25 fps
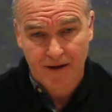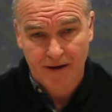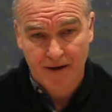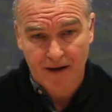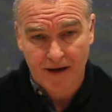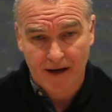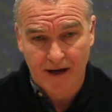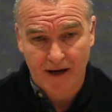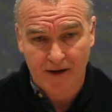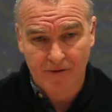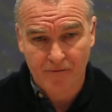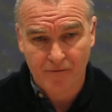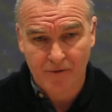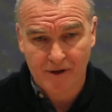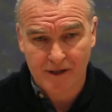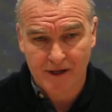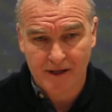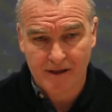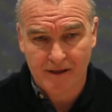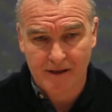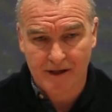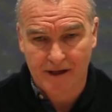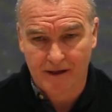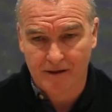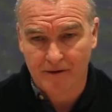And
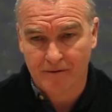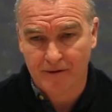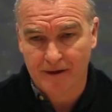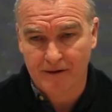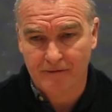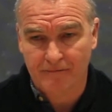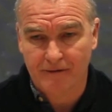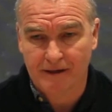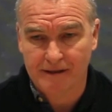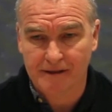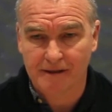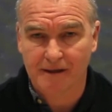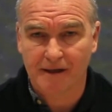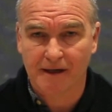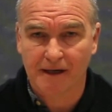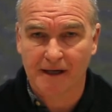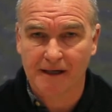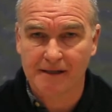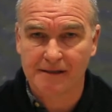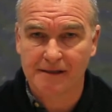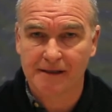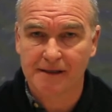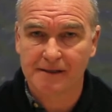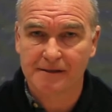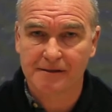within that, quite radical
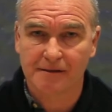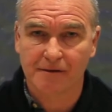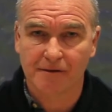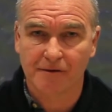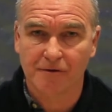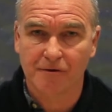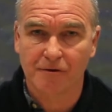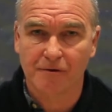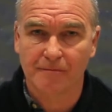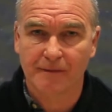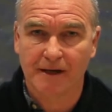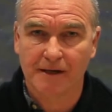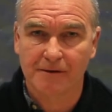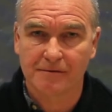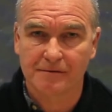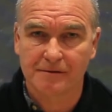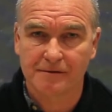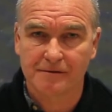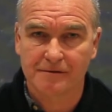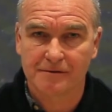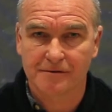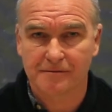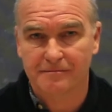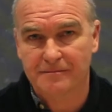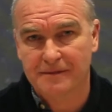ideas can come
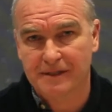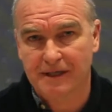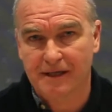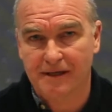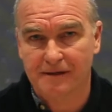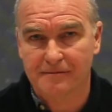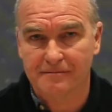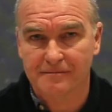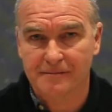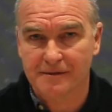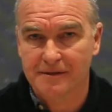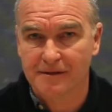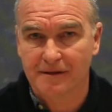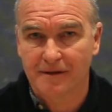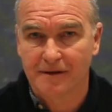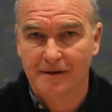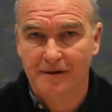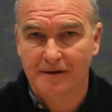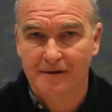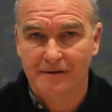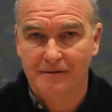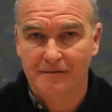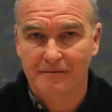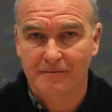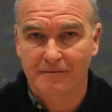out, sometimes
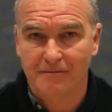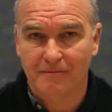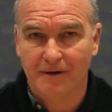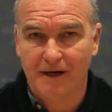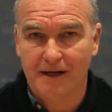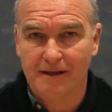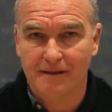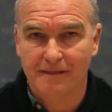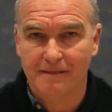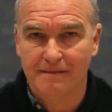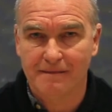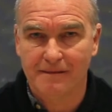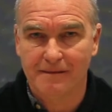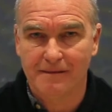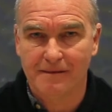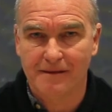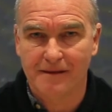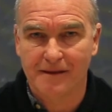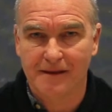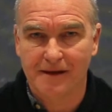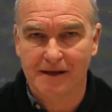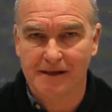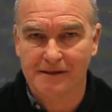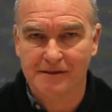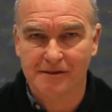when
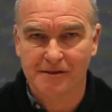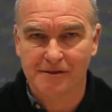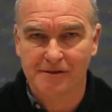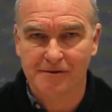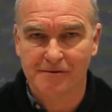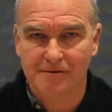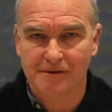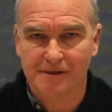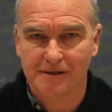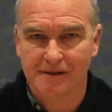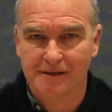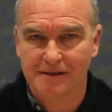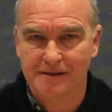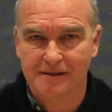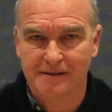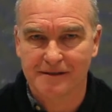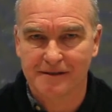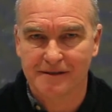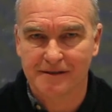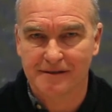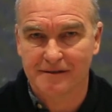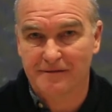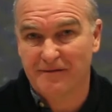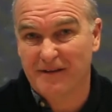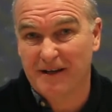the institution
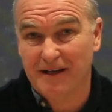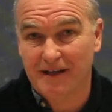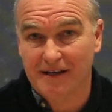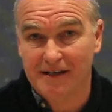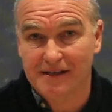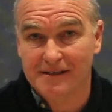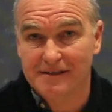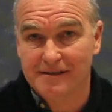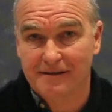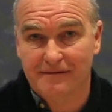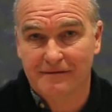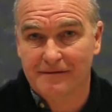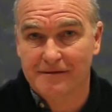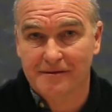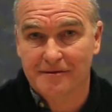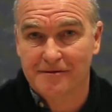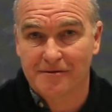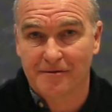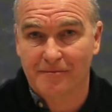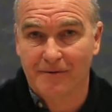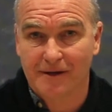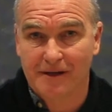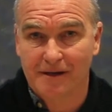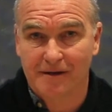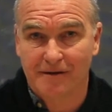is fairly indifferent
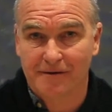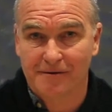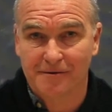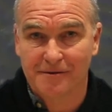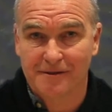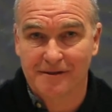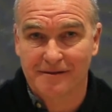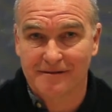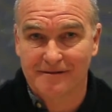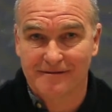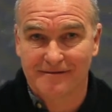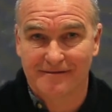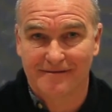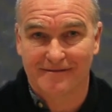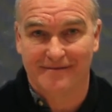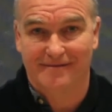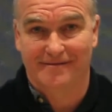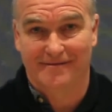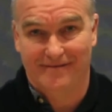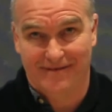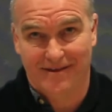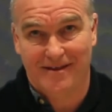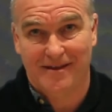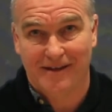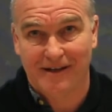to whether those
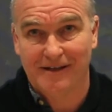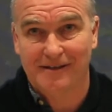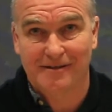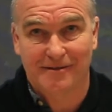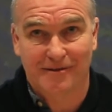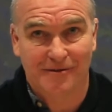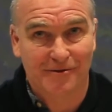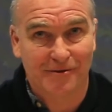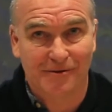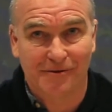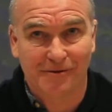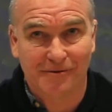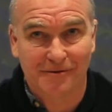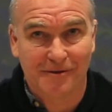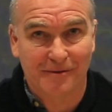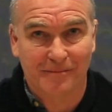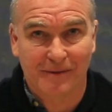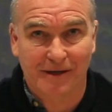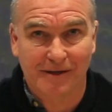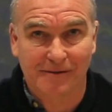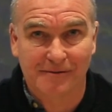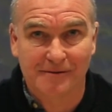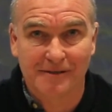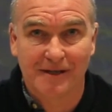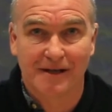things are talked
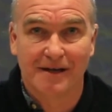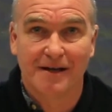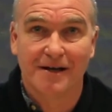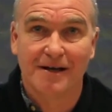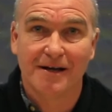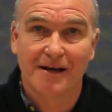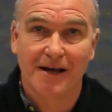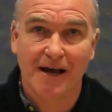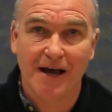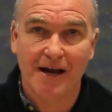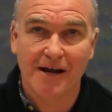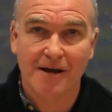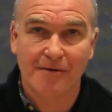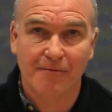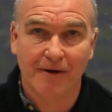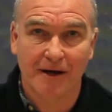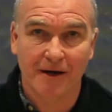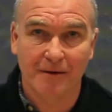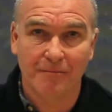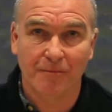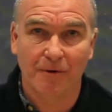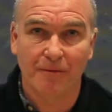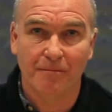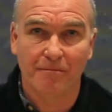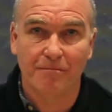about
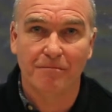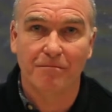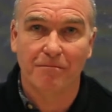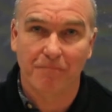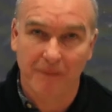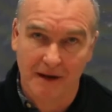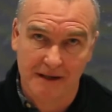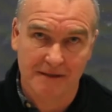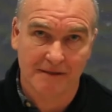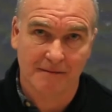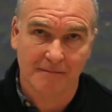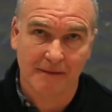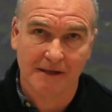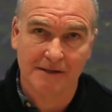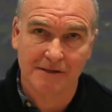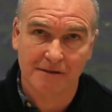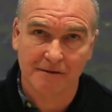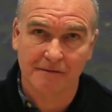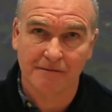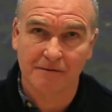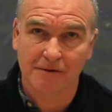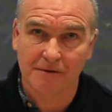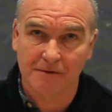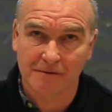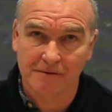anyway, but as a matter
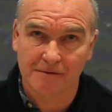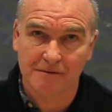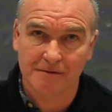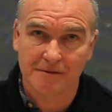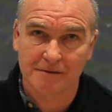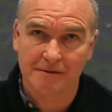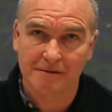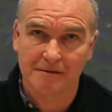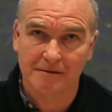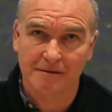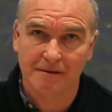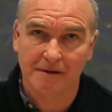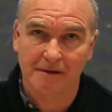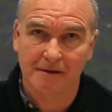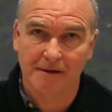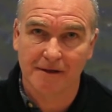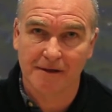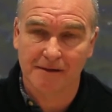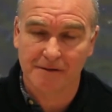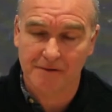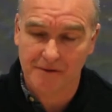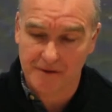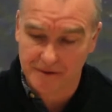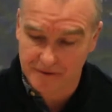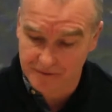of course that they
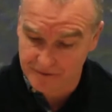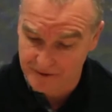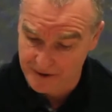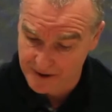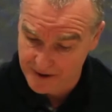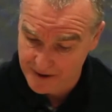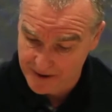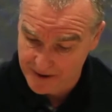do.